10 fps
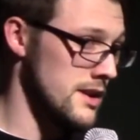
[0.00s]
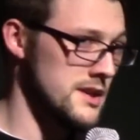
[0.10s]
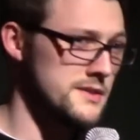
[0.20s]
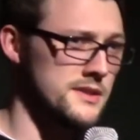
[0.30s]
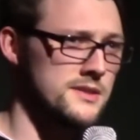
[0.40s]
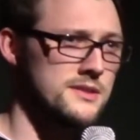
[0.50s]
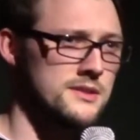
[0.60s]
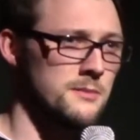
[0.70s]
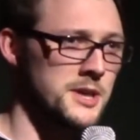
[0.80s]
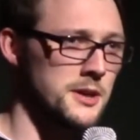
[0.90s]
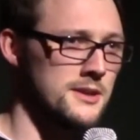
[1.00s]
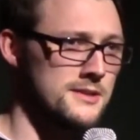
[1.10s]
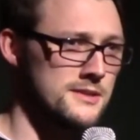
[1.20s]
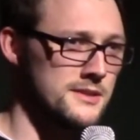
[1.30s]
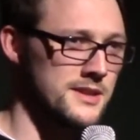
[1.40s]
then it's a stomach
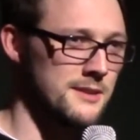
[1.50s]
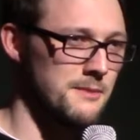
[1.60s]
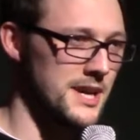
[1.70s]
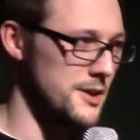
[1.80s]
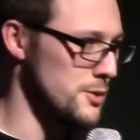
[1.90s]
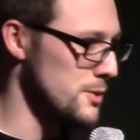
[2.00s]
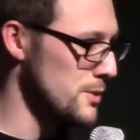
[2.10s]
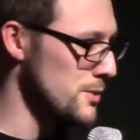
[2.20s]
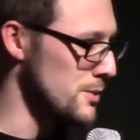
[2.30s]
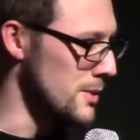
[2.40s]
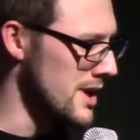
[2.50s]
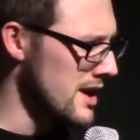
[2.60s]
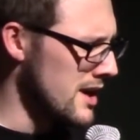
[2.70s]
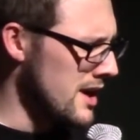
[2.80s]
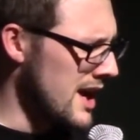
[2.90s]
ulcer, and I'm like, ooh,
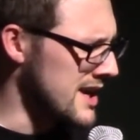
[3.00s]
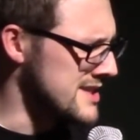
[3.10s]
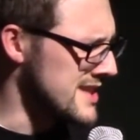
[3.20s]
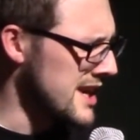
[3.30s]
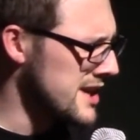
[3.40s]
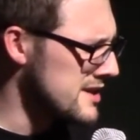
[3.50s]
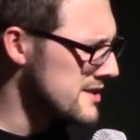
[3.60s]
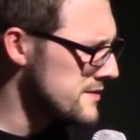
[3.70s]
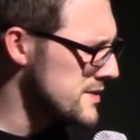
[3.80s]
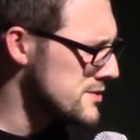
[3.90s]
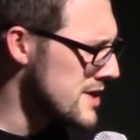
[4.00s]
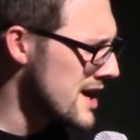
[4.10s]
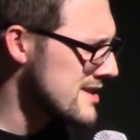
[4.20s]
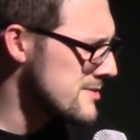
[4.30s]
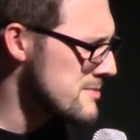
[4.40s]
executive
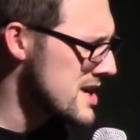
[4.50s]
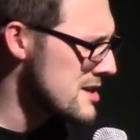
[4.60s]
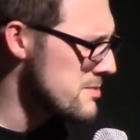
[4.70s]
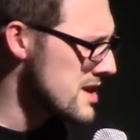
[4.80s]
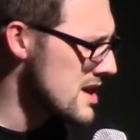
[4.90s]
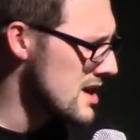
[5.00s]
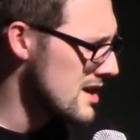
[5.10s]
stress, maybe?